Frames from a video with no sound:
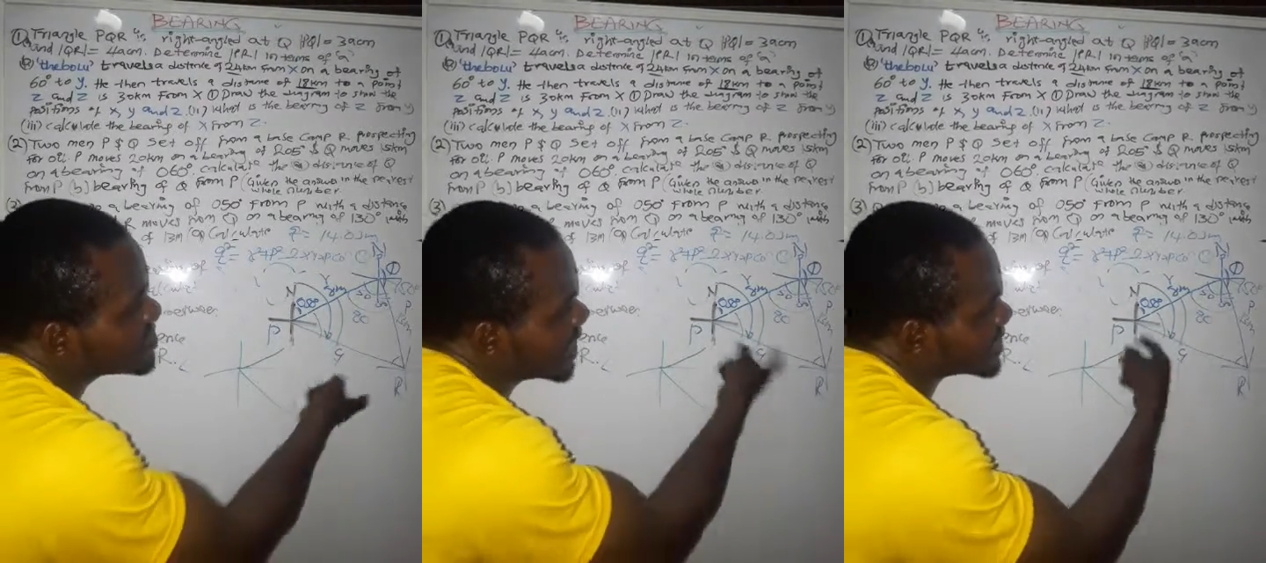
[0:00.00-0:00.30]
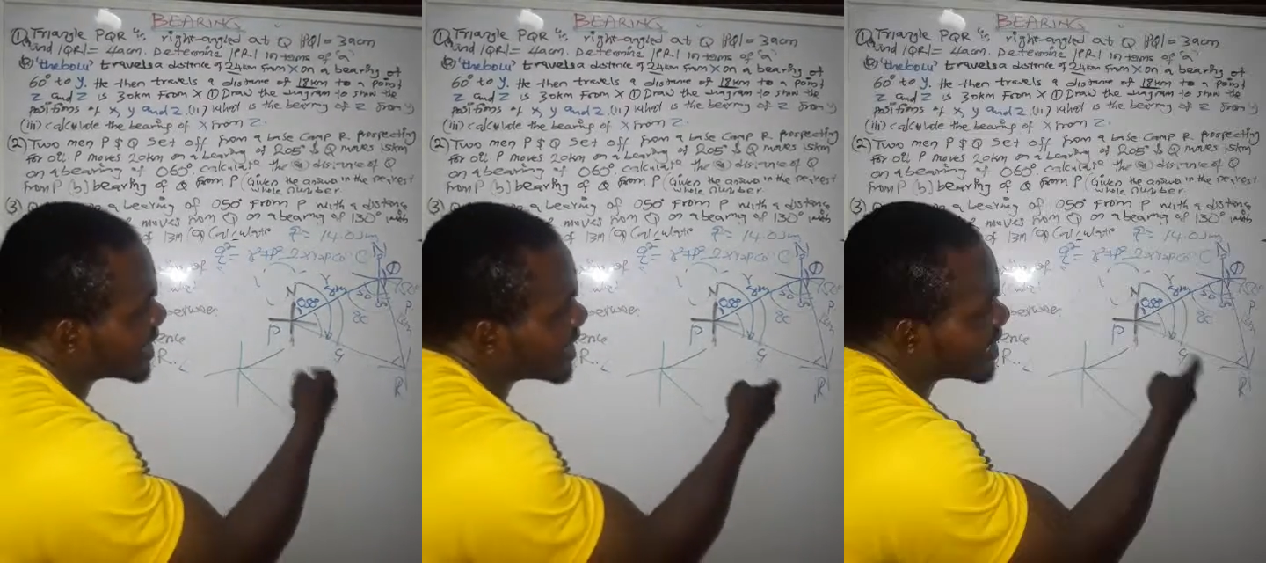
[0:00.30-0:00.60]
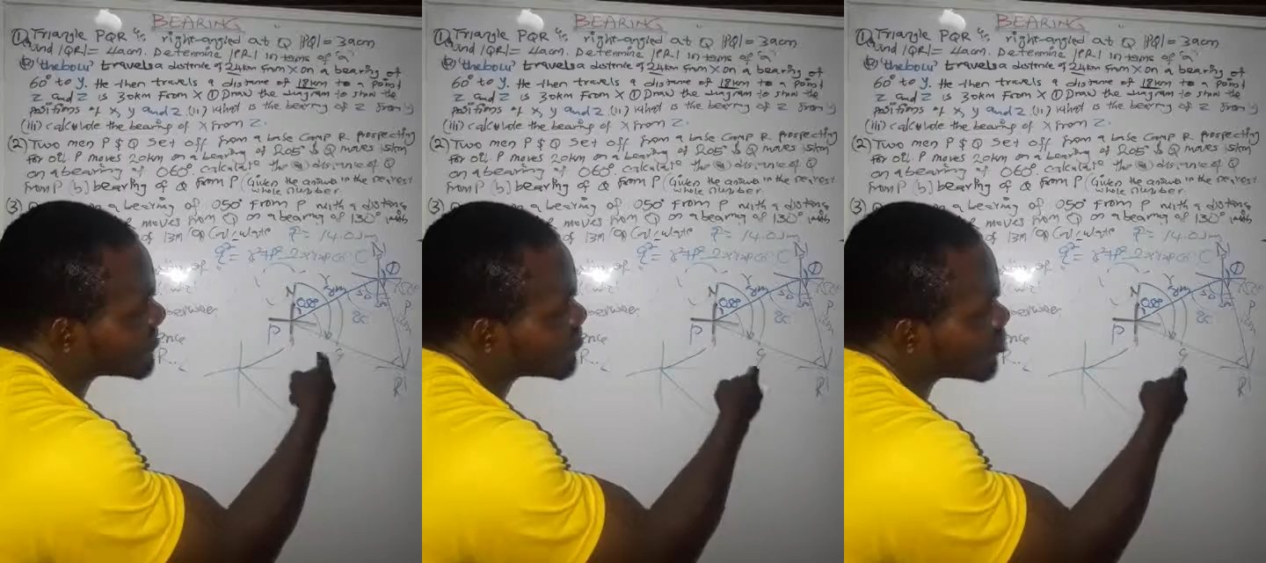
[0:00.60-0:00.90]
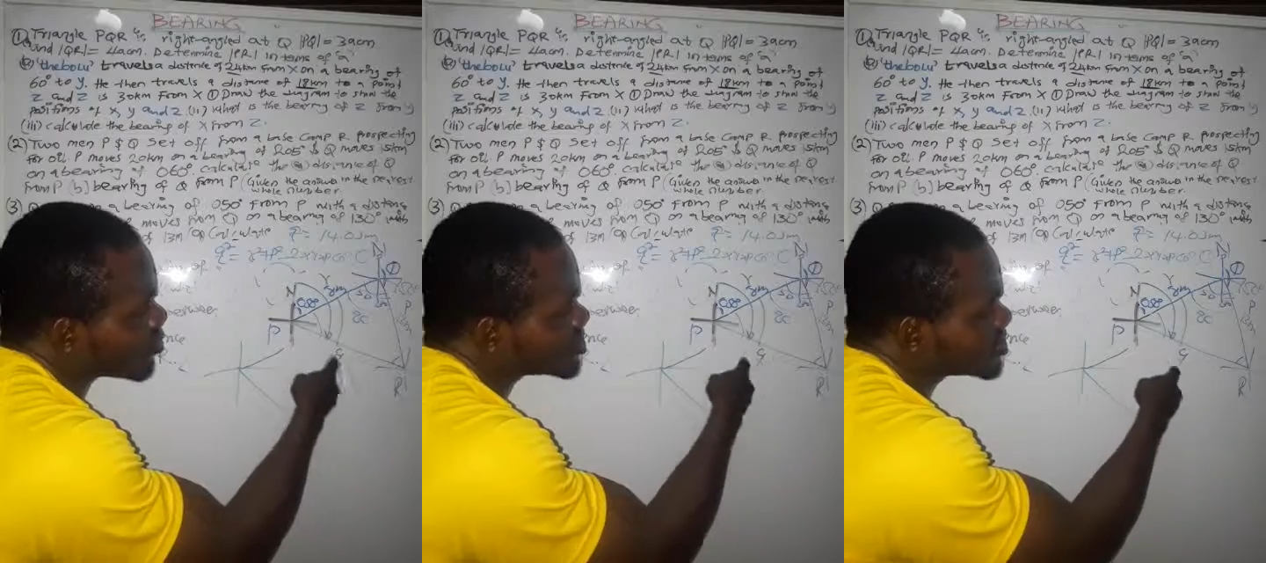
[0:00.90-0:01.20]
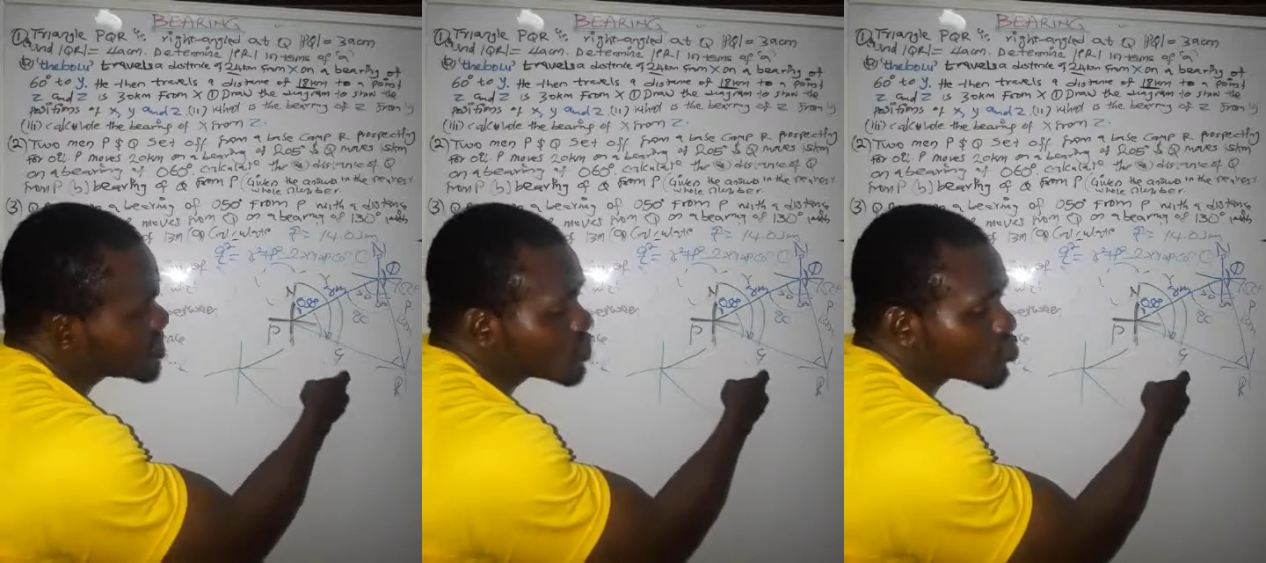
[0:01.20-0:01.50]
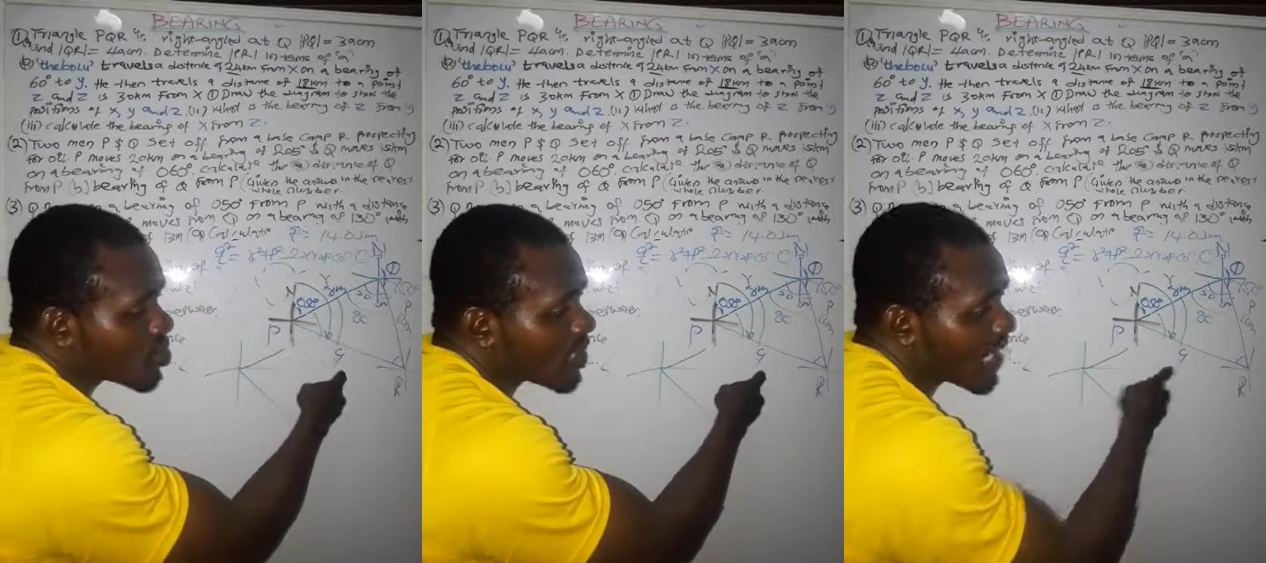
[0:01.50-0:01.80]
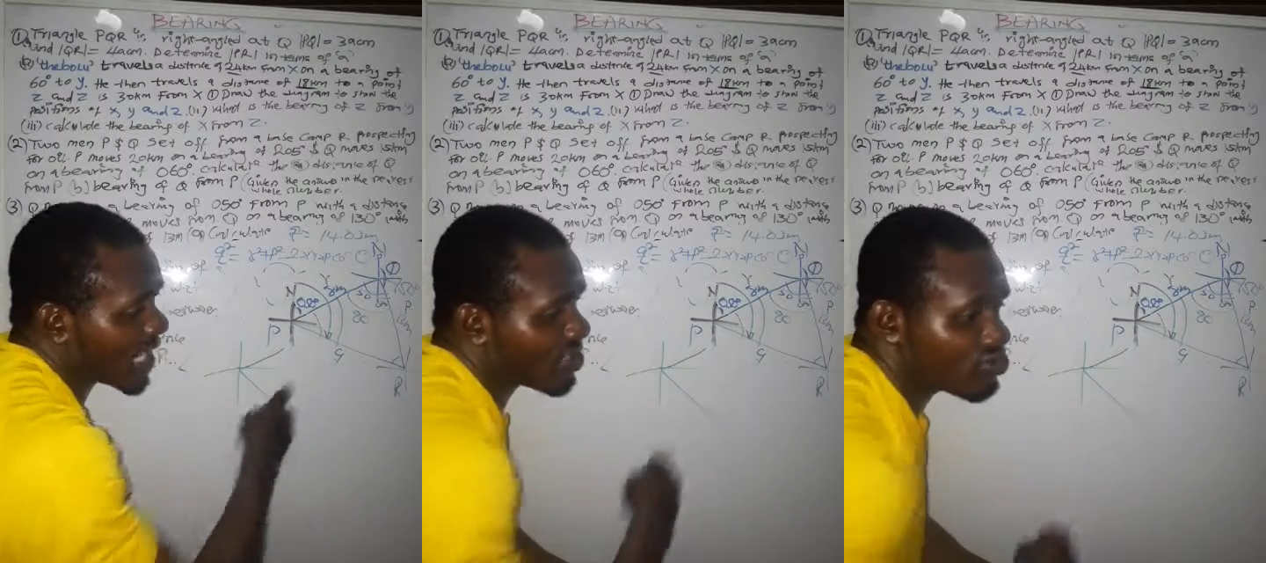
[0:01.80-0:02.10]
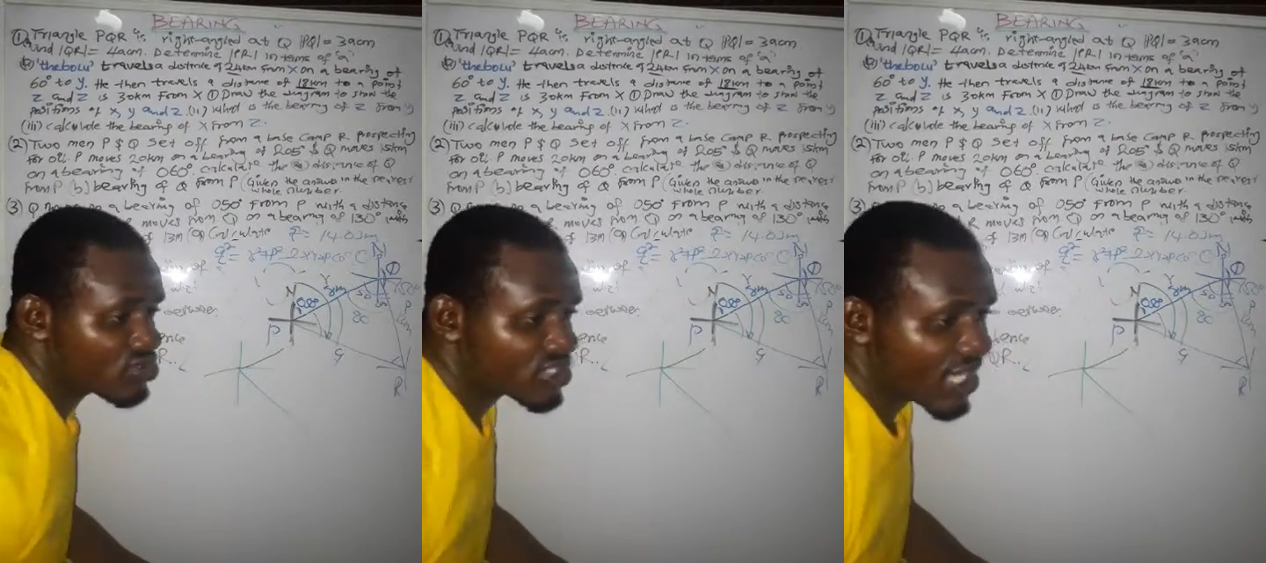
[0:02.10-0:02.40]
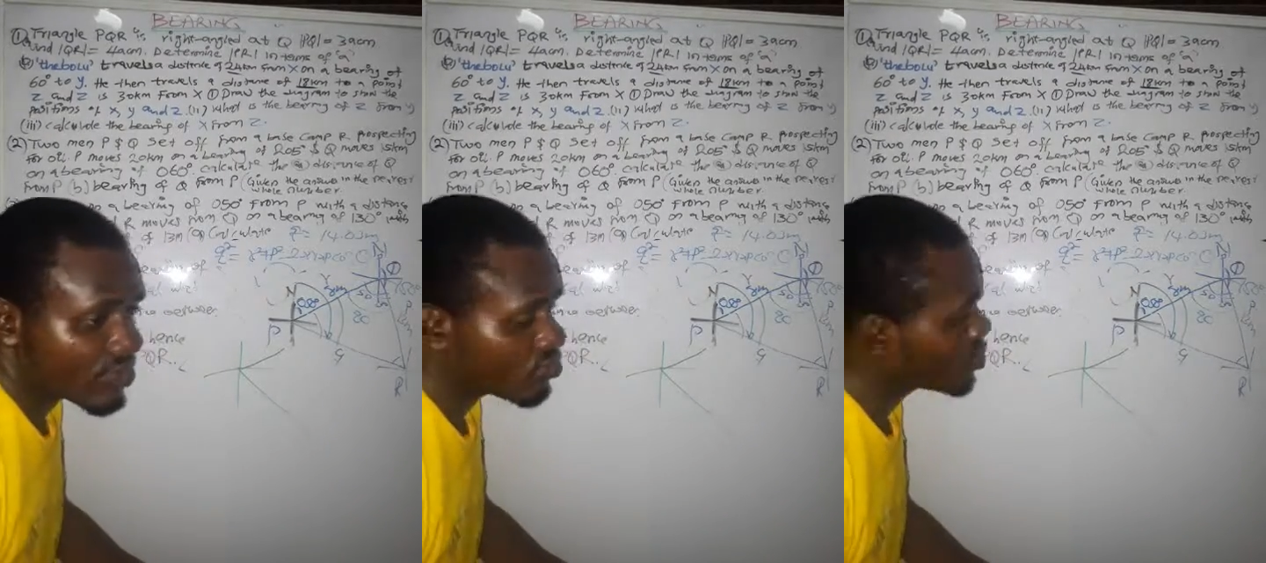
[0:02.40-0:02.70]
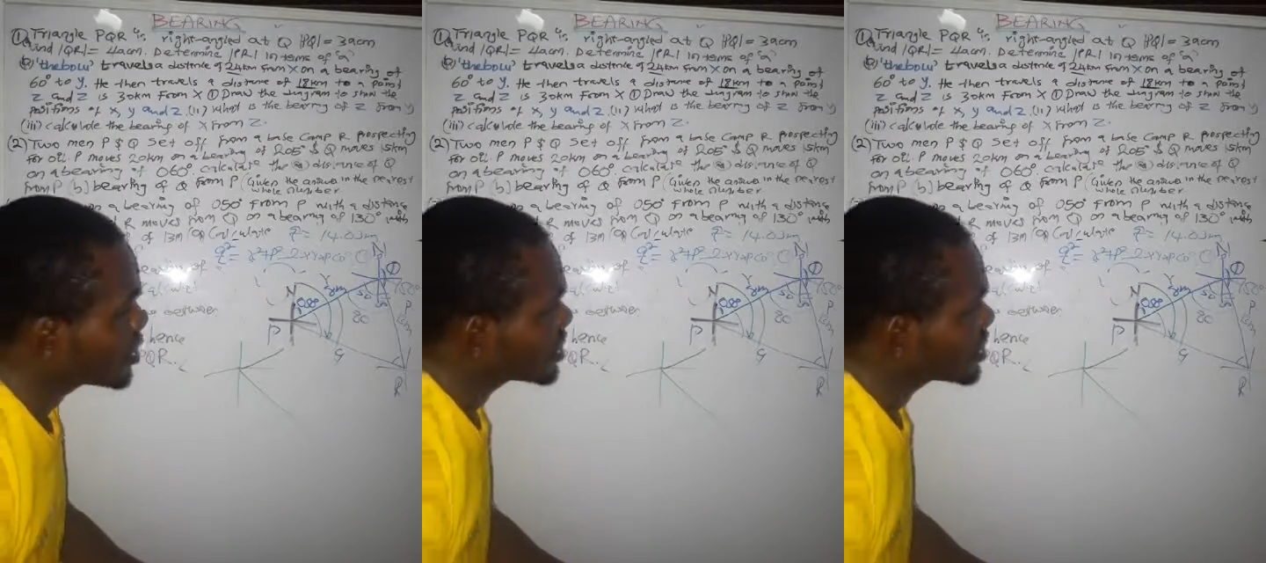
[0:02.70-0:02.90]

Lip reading: then I have not gotten this one, I cannot use sine rule.